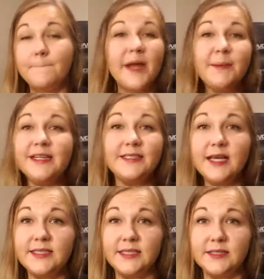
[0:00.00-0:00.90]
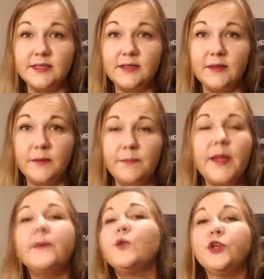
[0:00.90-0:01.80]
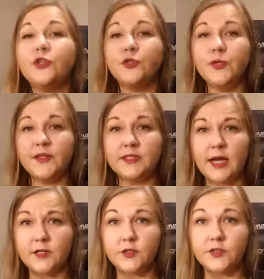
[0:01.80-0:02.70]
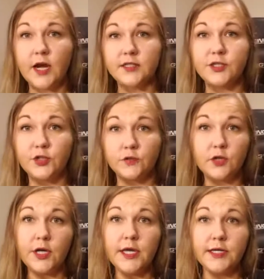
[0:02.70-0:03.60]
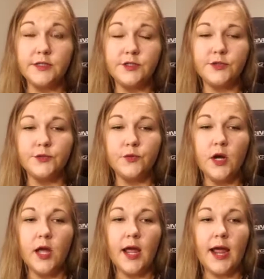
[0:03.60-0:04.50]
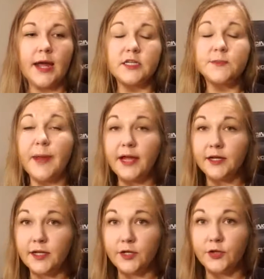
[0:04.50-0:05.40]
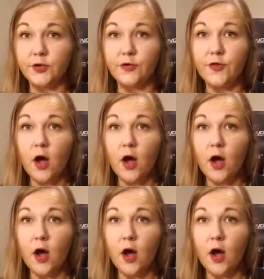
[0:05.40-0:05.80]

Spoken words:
Maybe it doesn't. Maybe when you're doing this exercise and you're looking into expanding your